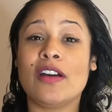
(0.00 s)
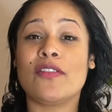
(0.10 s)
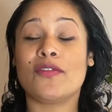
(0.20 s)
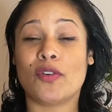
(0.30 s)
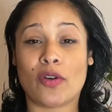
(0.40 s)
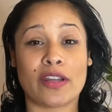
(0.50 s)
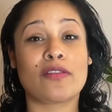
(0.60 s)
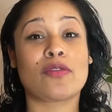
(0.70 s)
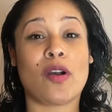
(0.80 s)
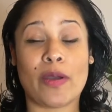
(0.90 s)
for
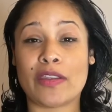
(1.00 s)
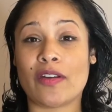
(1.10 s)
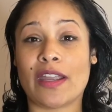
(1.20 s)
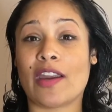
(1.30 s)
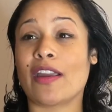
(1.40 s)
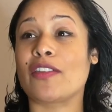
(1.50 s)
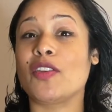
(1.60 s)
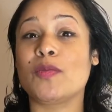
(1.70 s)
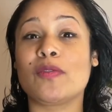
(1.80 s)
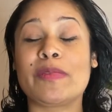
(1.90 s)
growing your hair, and
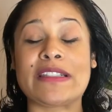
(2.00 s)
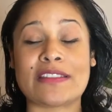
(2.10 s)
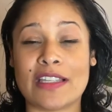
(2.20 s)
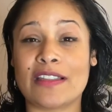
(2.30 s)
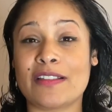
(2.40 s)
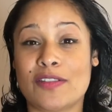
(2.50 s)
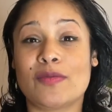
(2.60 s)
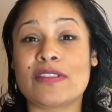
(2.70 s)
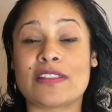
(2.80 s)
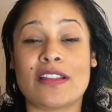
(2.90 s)
you will see
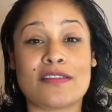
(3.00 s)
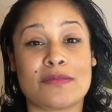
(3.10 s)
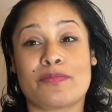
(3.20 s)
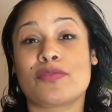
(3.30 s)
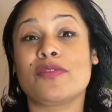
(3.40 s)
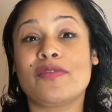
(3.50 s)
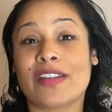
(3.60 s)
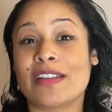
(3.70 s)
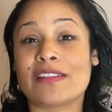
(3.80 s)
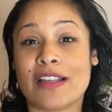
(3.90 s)
that's
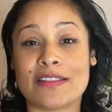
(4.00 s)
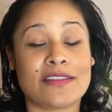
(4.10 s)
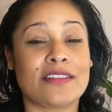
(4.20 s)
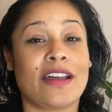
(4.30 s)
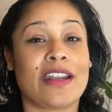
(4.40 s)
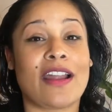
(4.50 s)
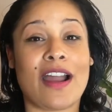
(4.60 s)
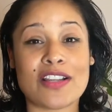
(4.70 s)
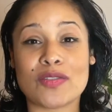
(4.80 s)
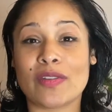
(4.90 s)
proven and tested that it
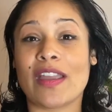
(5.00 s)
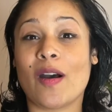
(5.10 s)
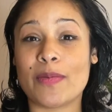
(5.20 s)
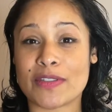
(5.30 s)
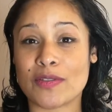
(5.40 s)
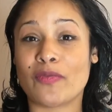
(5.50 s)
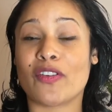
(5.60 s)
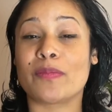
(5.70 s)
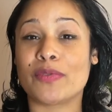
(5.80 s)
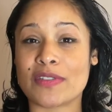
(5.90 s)
actually helps you
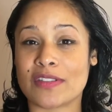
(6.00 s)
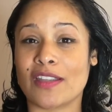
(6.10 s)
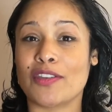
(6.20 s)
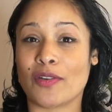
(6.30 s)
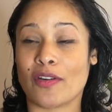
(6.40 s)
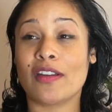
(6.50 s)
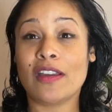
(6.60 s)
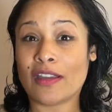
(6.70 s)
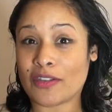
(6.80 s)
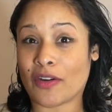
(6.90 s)
for boosting your
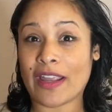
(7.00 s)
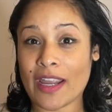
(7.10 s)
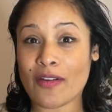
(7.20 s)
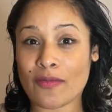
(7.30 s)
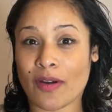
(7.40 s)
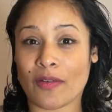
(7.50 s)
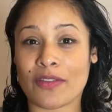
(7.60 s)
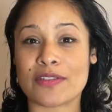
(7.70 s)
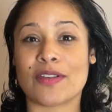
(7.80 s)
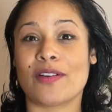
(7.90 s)
hair growth.
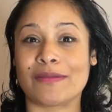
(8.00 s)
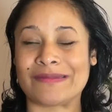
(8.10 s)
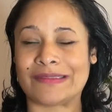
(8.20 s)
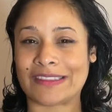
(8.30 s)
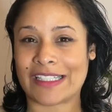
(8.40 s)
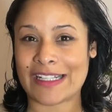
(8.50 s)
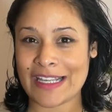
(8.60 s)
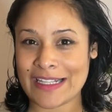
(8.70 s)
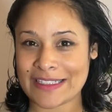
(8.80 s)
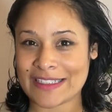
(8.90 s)
So it
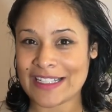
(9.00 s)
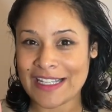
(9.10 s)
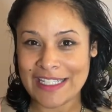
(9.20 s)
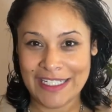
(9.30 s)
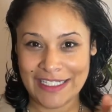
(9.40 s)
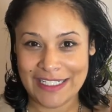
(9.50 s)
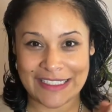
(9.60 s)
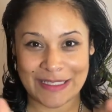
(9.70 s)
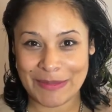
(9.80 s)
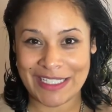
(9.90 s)
is
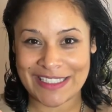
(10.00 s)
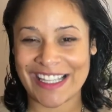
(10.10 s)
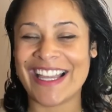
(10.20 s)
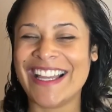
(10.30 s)
amazing.